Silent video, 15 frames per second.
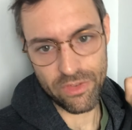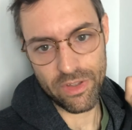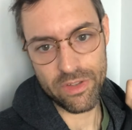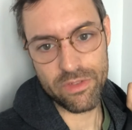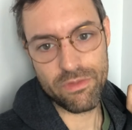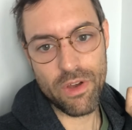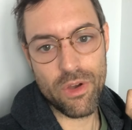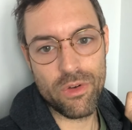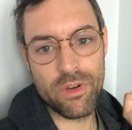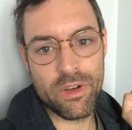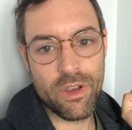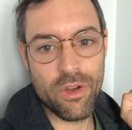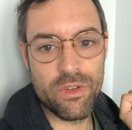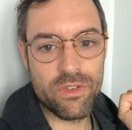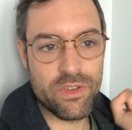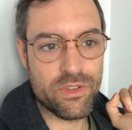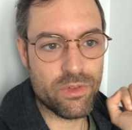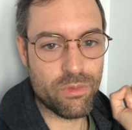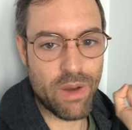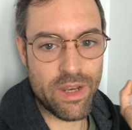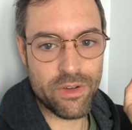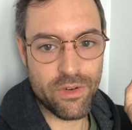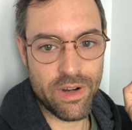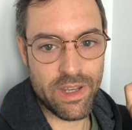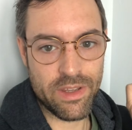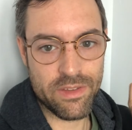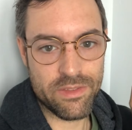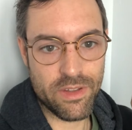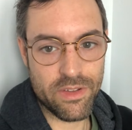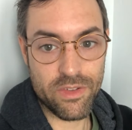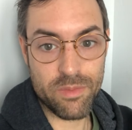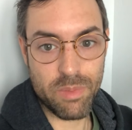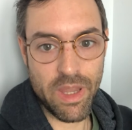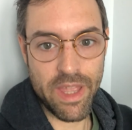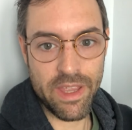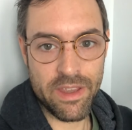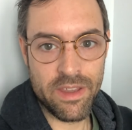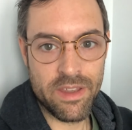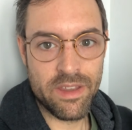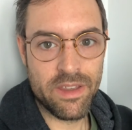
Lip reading: in this phone goes into rendering the display